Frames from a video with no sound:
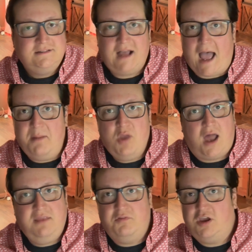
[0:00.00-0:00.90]
I'm not
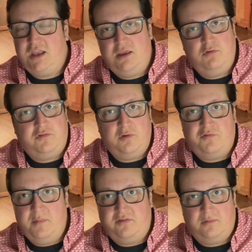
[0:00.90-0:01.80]
even going to use
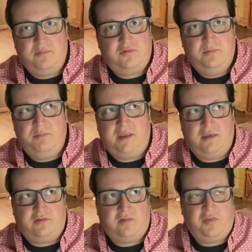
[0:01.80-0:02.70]
euphemisms
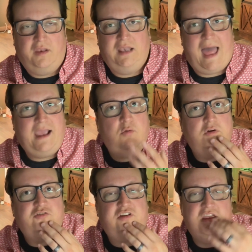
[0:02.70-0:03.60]
because it's the
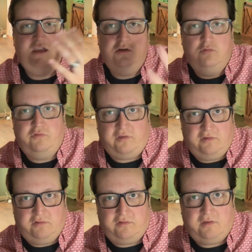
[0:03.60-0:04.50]
language he
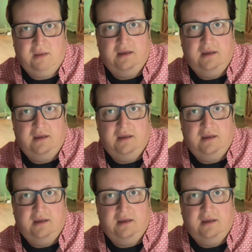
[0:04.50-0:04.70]
uses